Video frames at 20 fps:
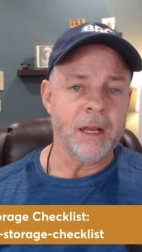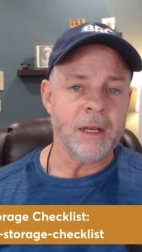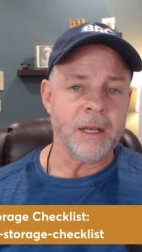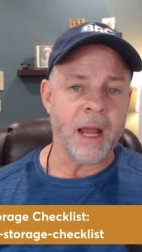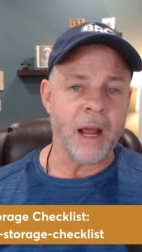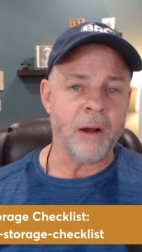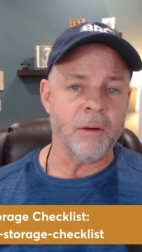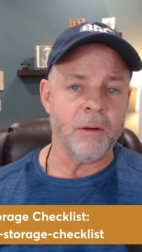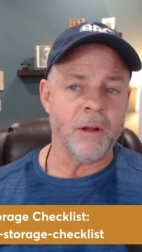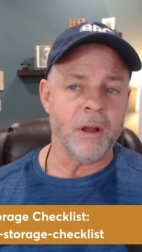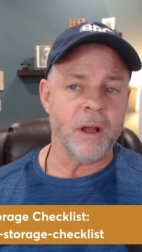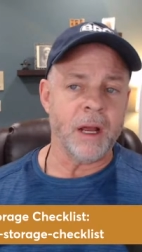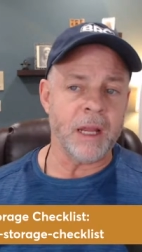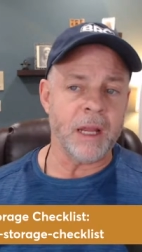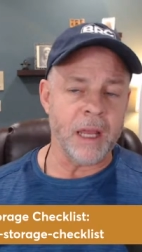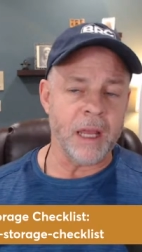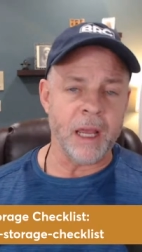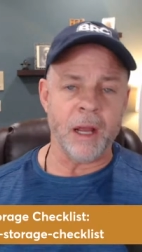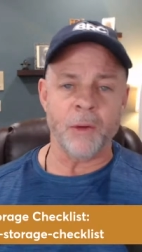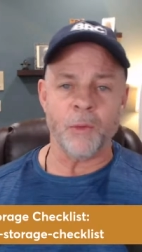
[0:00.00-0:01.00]
Now,
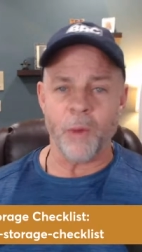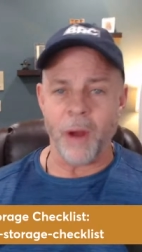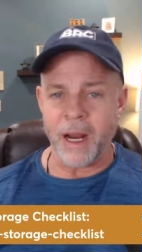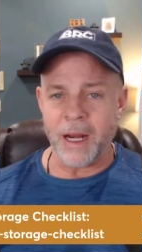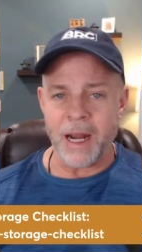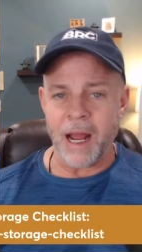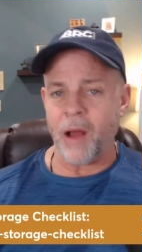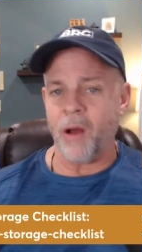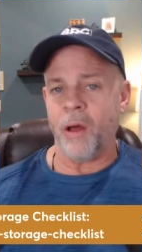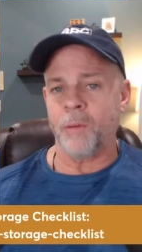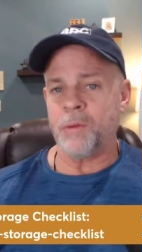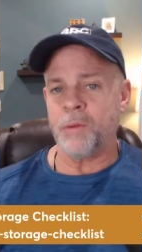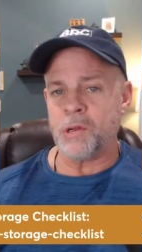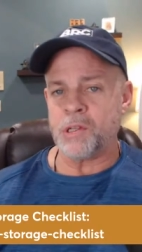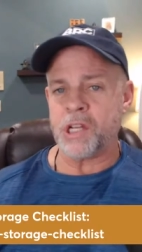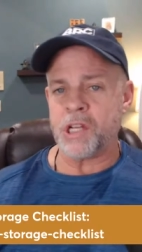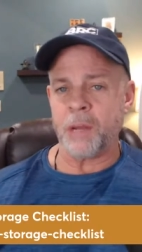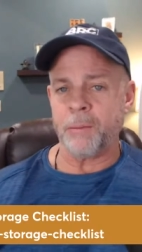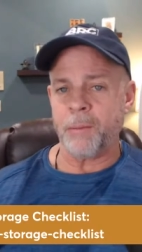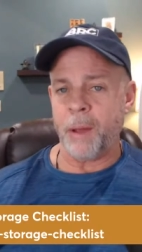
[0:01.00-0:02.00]
again, right now I'm
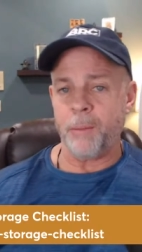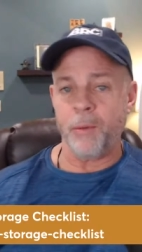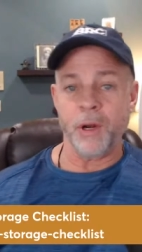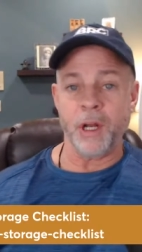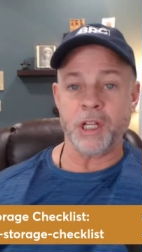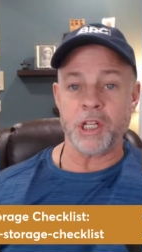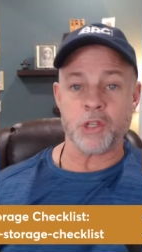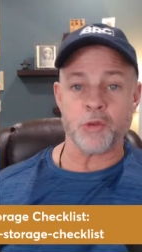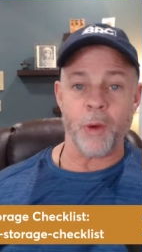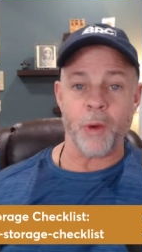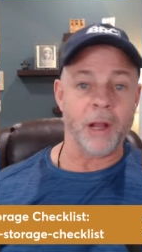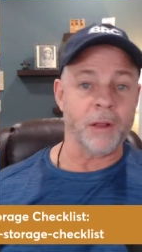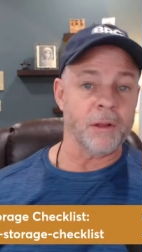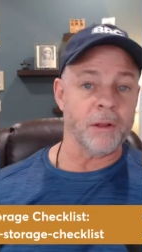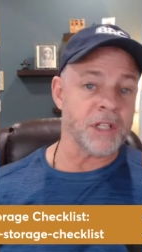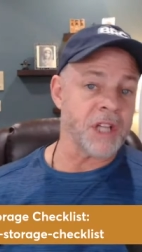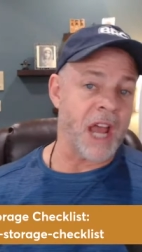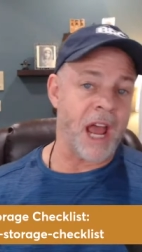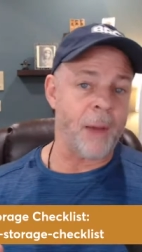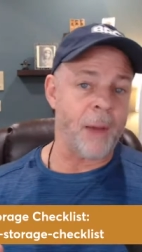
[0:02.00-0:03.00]
using it by putting just regular
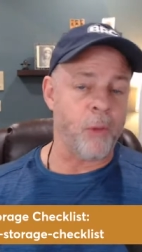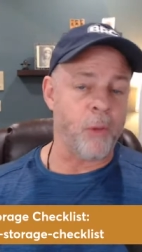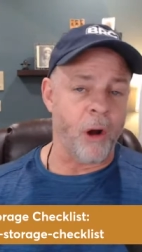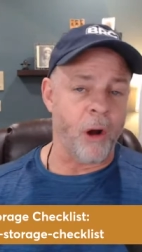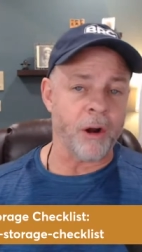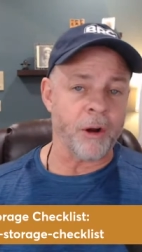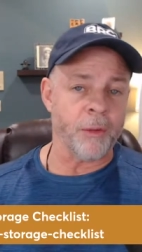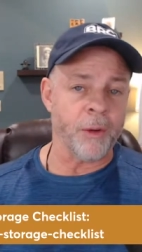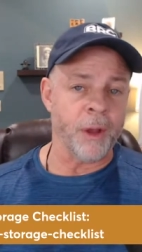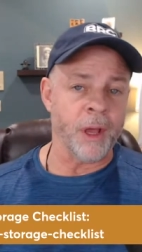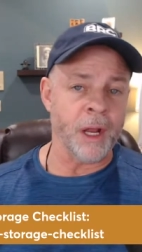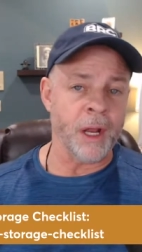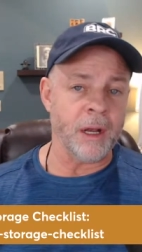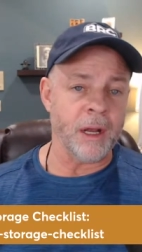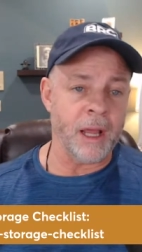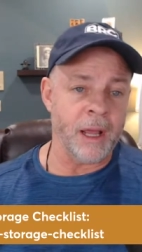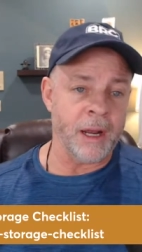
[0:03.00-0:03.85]
tap water in it,